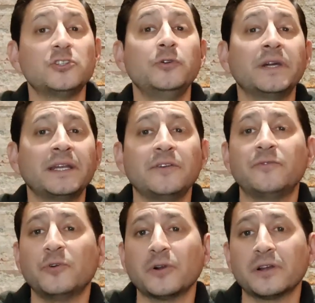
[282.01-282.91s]

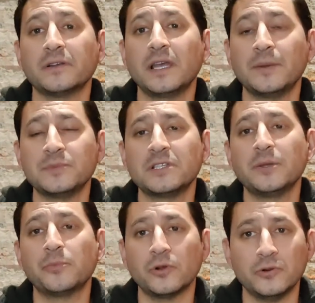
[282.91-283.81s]
294
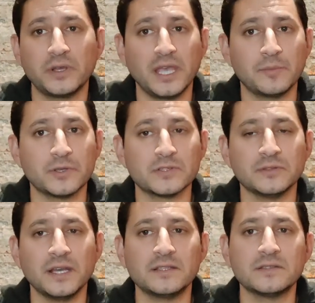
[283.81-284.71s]
MC Pro camera.
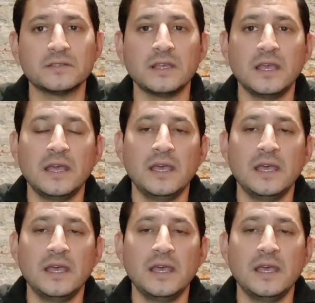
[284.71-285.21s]
So that's